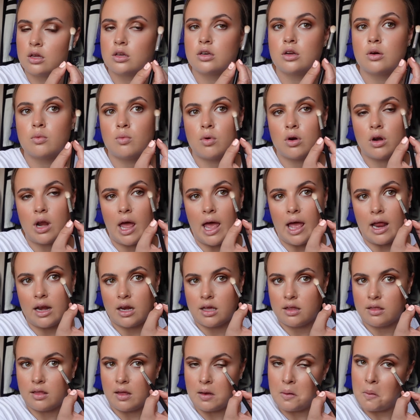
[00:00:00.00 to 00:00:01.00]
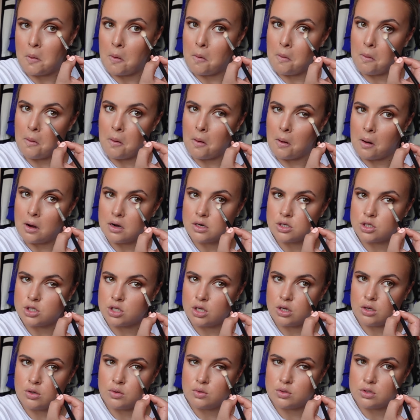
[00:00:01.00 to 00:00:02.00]
Don't want anything
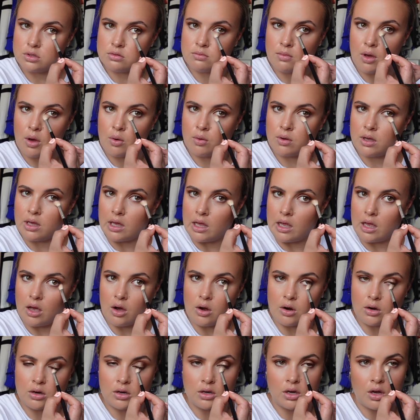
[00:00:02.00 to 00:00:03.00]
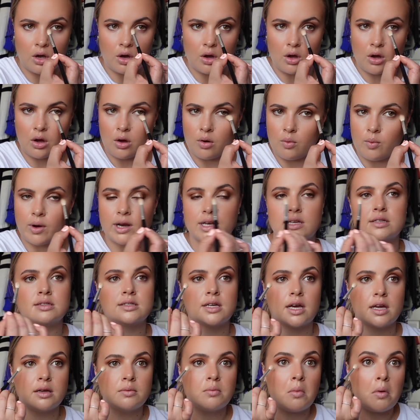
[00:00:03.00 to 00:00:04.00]
too smoky on your wedding
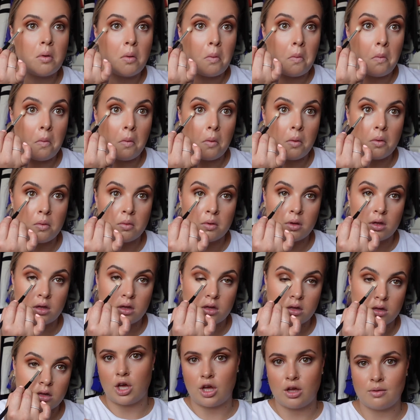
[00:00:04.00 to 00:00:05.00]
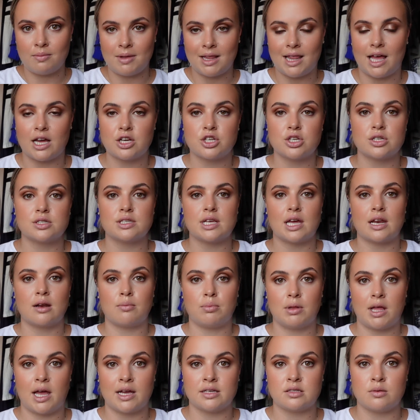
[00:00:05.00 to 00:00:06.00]
day. Curl my lashes and
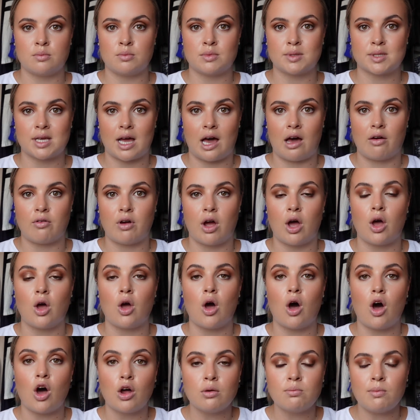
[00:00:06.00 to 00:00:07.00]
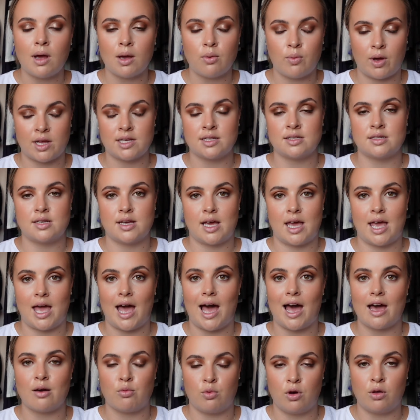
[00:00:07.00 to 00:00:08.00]
apply some mascara. On my wedding day,
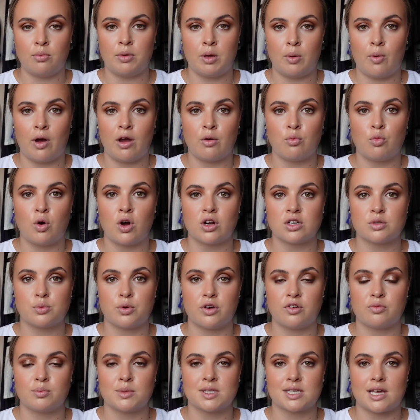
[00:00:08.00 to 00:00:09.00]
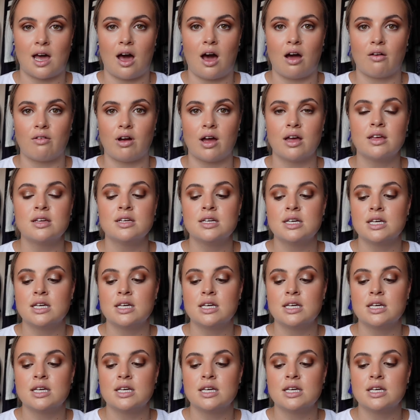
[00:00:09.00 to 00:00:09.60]
I will be wearing waterproof mascara,